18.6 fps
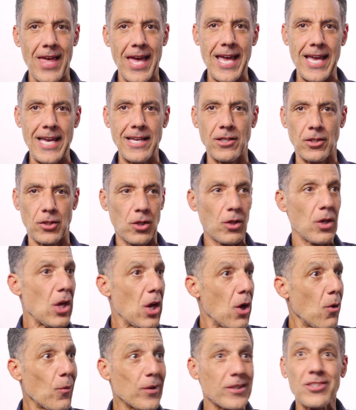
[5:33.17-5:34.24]
the hangar,
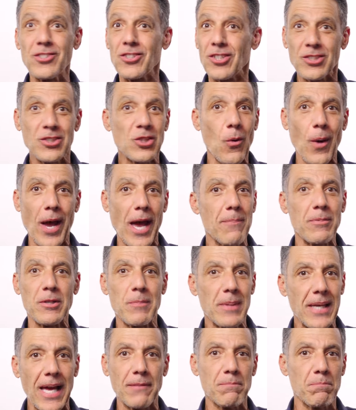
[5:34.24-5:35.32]
which just so happen to
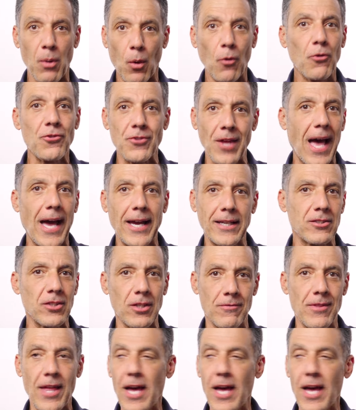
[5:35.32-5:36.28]
be on both sides of